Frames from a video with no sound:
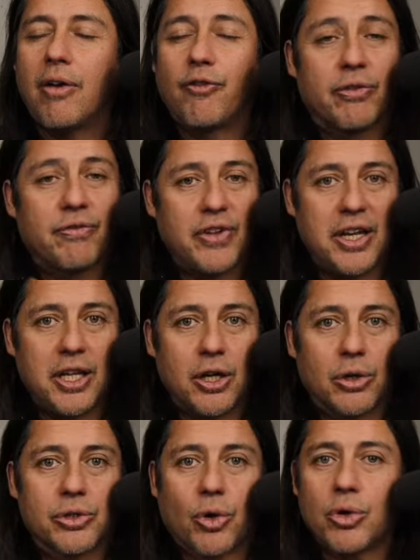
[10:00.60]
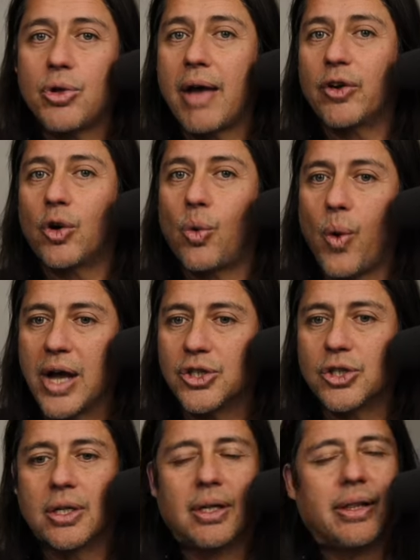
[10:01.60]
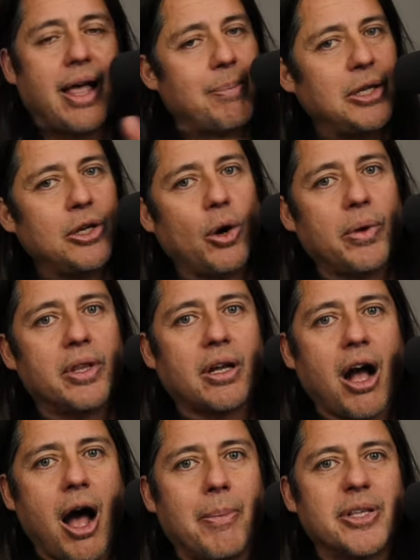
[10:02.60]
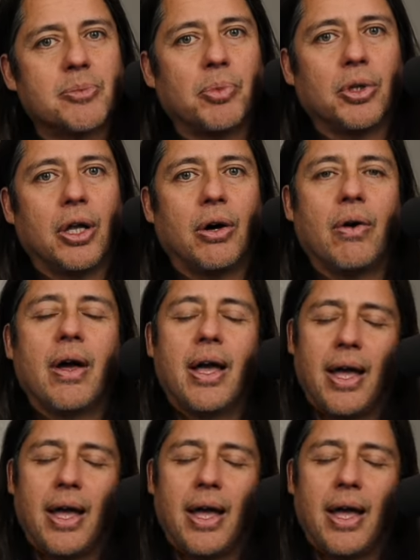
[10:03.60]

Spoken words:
for videos, or you have a question, let me know in the comments below,